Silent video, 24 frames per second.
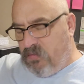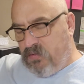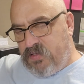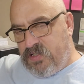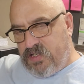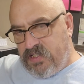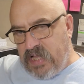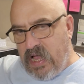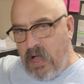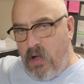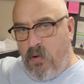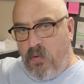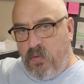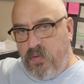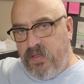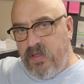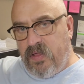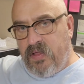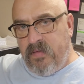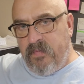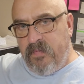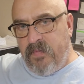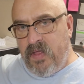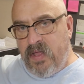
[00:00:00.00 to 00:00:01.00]
it's south.
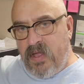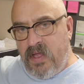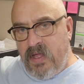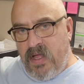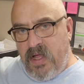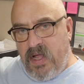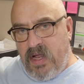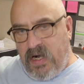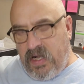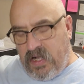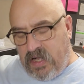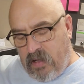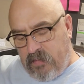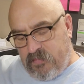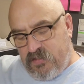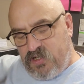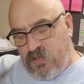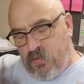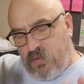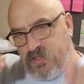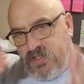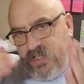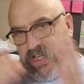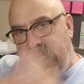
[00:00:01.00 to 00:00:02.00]
And it comes
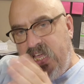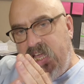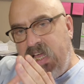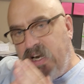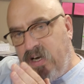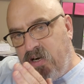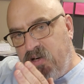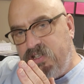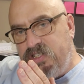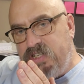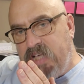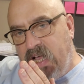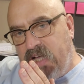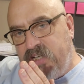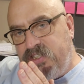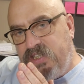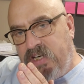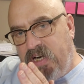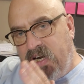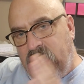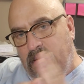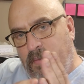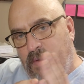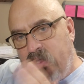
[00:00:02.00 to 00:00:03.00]
to a T intersection
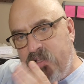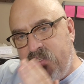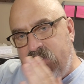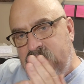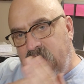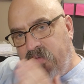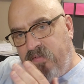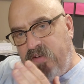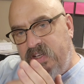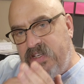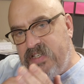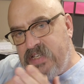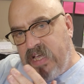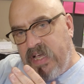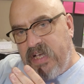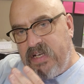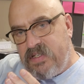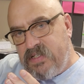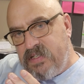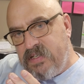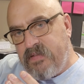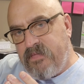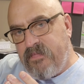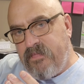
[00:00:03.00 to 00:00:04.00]
at
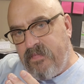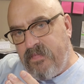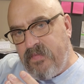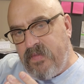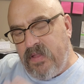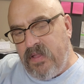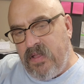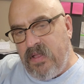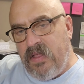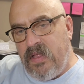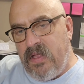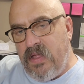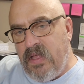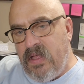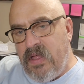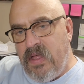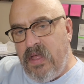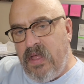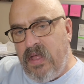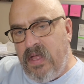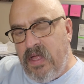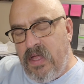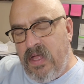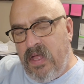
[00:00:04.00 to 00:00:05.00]
176.
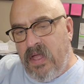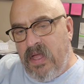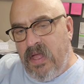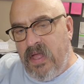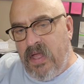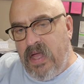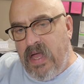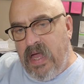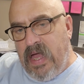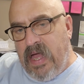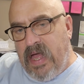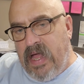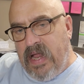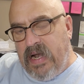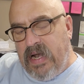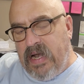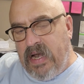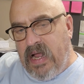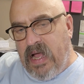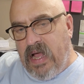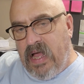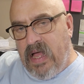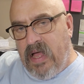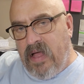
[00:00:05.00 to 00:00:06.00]
And
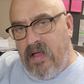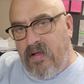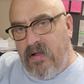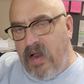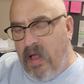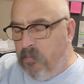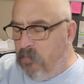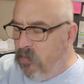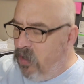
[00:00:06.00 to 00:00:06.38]
I'm